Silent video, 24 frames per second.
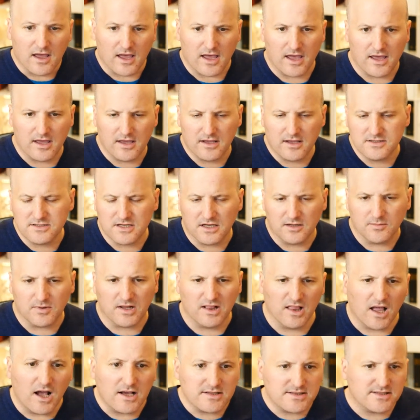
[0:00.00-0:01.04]
And
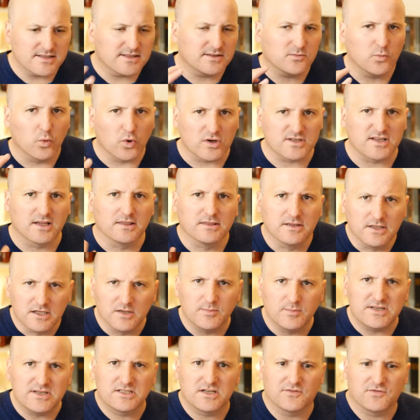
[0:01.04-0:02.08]
gloss works a little
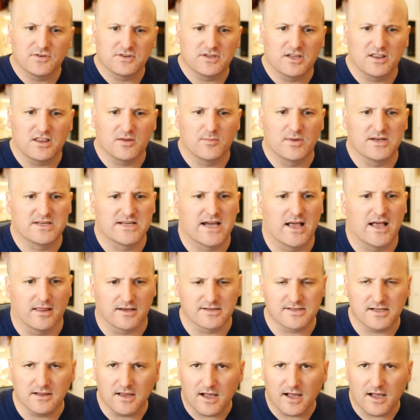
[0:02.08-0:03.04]
bit differently than metallics.